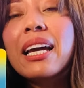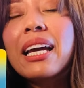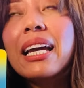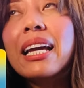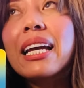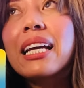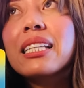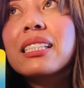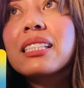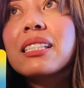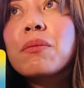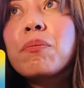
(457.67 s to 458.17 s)

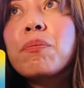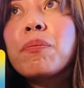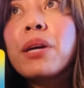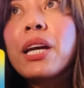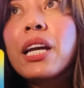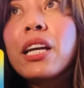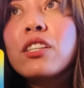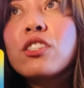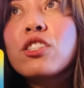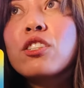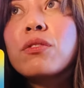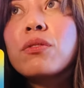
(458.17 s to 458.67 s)
it's a
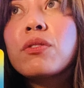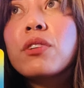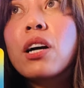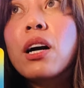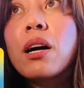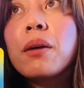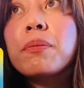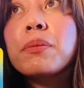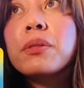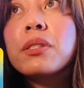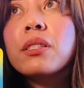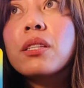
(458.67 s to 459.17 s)
Page of
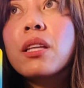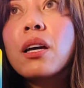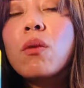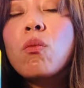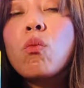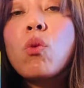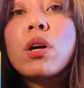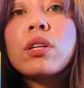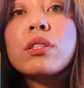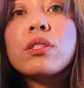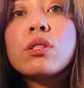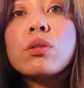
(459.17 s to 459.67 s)
Cups that
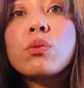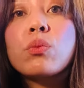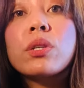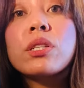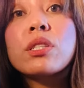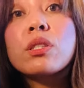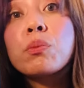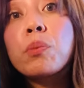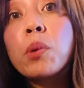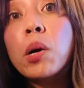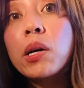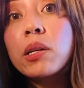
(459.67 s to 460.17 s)
wants
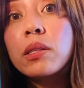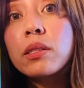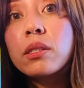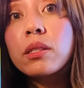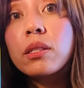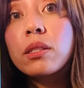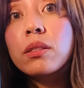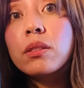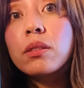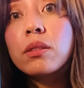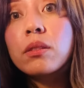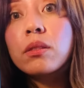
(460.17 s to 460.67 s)

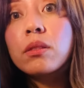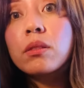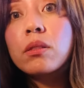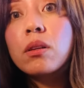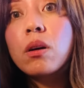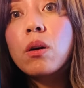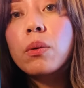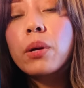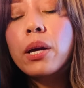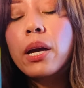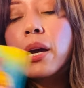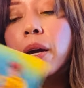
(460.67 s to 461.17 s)
responses,
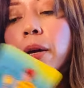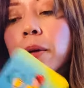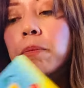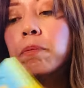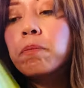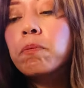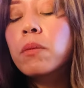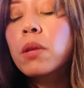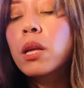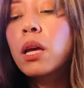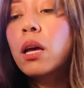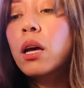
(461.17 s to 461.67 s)
okay?
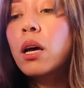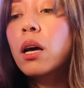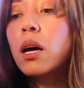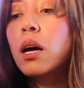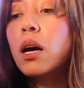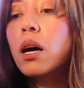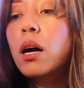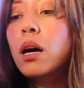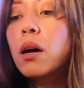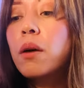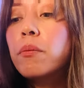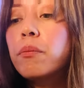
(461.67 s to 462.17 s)

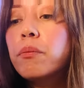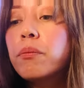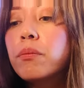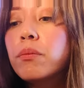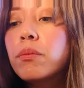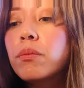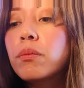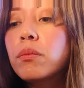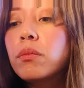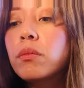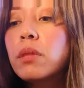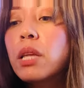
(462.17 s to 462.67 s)

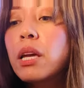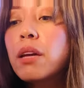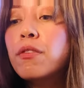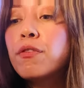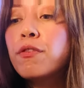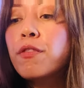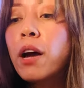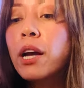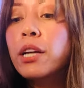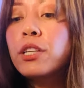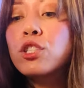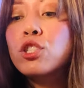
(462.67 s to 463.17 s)
They
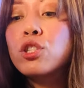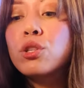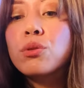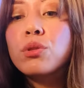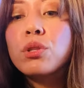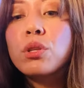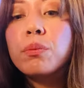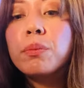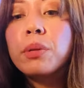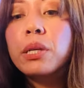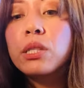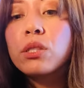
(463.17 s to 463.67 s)
find you
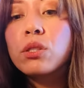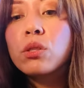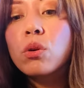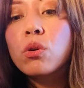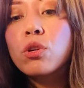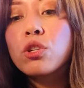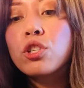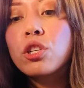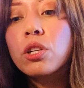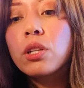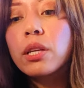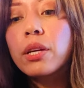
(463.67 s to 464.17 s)
to be
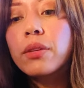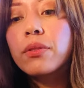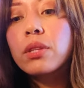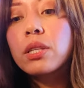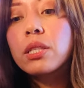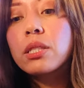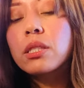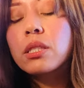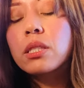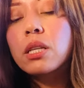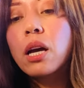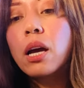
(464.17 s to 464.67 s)
social at
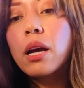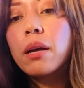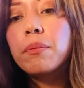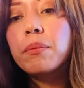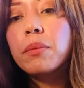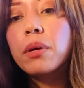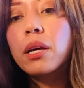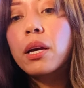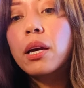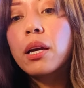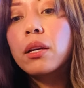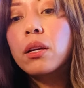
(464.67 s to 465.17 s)
this
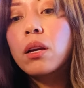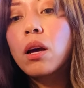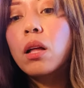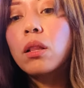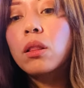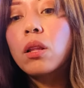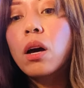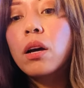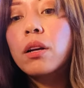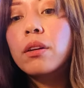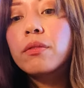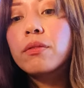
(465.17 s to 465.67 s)
time, and a
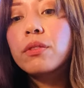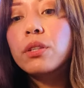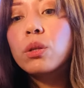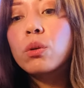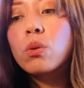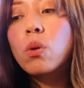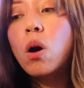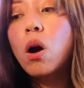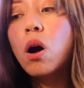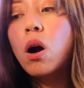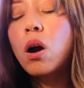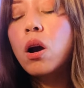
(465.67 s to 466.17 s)
lot of
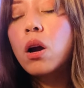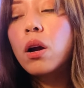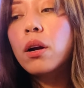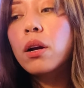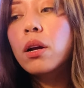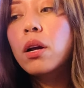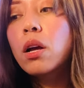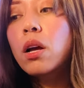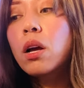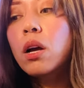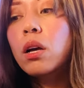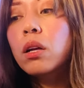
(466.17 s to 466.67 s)
you
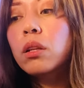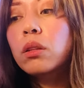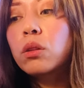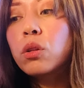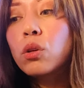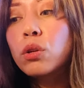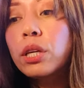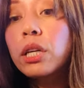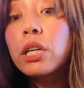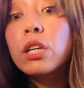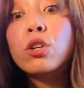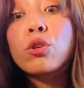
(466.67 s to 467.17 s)
are
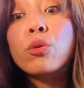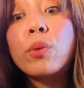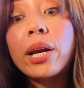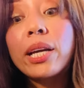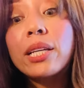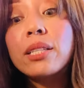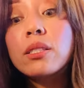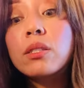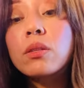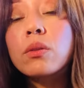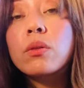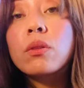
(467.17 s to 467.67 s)
looking
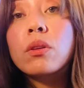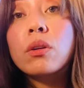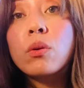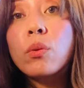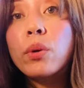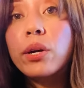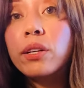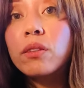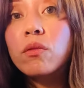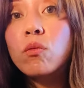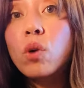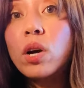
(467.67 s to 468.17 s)
great. The
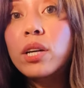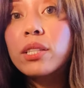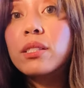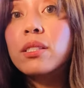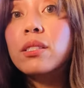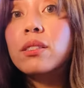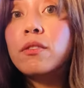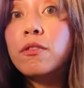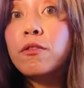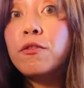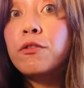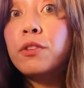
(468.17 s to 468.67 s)
Queen of Wands
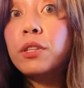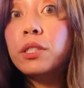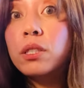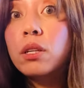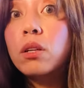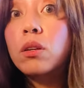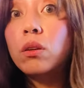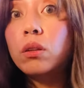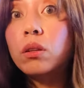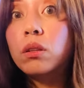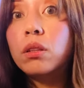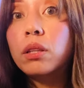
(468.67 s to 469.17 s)
is
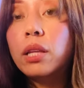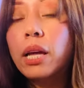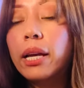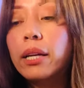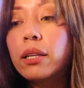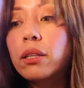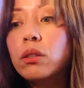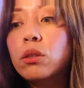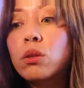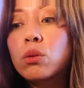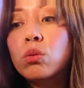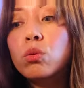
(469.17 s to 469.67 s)
physical,
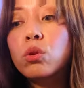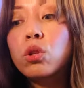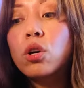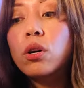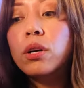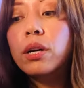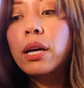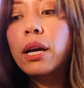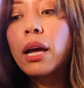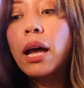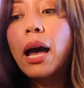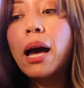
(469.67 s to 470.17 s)
like you
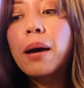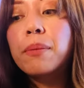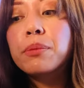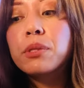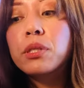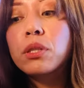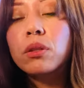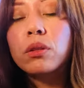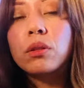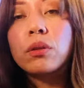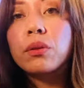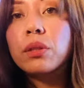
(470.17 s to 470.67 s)
look
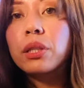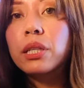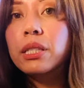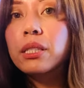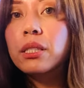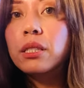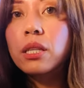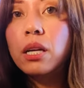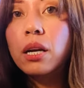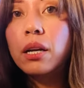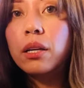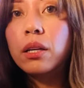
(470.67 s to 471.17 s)
absolutely
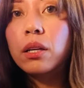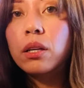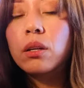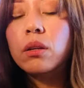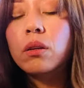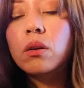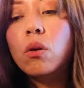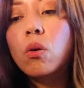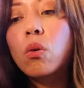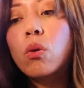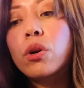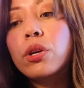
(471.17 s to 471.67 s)

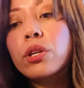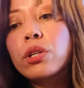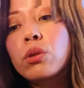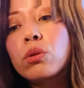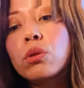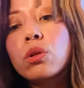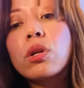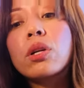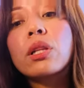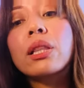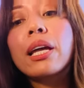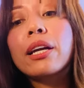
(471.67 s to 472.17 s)
stunning, or you
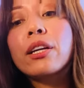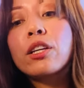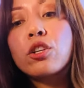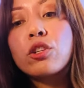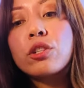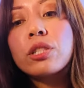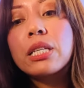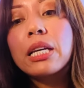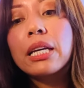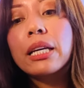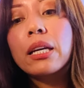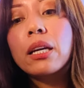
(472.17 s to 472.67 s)
look like
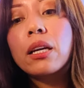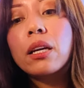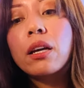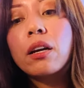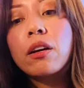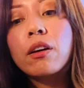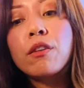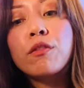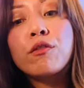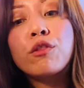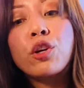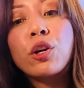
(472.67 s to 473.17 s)
you're taking
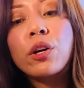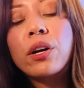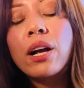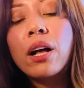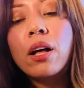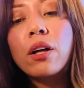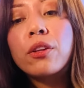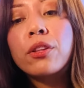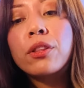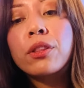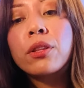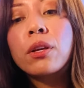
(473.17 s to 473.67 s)
care of your
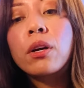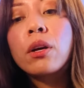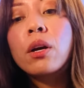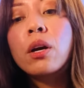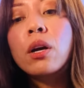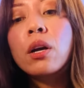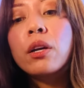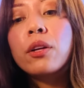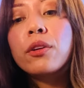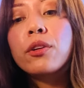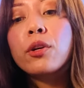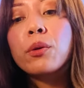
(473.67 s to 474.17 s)
health.
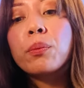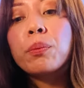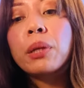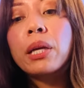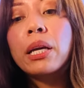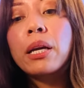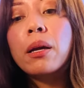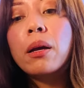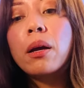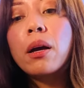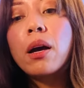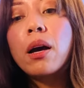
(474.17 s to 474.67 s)
You're
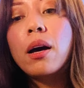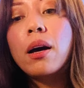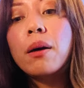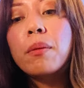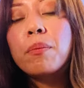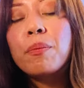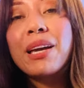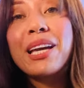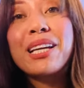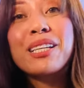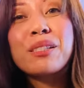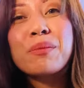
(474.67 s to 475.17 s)

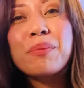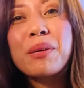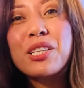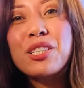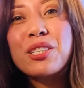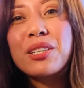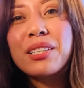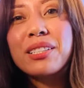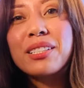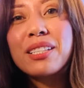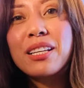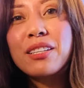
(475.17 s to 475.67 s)
paying
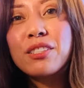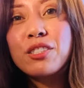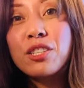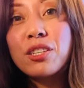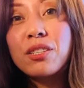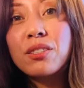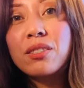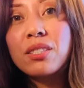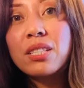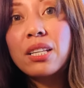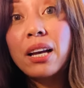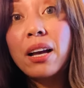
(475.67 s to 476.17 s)
special
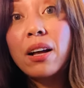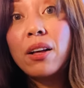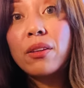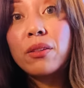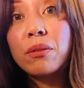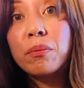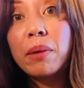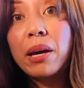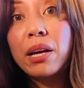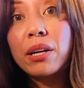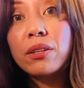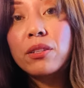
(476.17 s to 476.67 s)
attention to
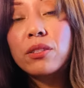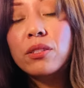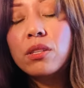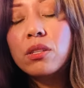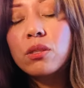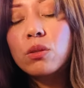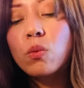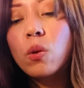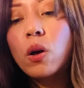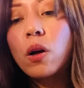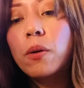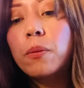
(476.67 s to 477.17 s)
health matters
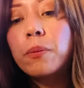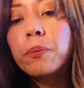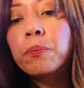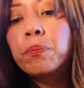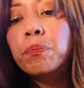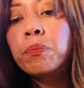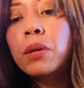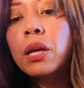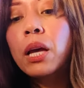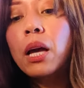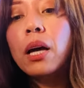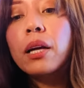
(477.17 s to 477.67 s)
as well.
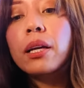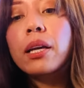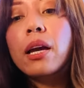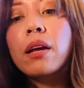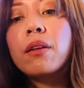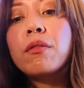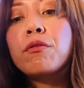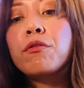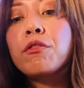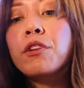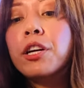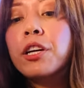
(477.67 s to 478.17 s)

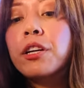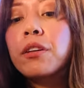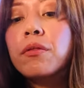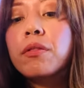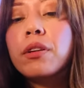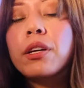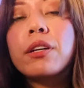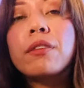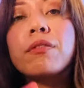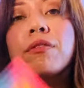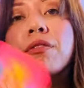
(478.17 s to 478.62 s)
Again, very, very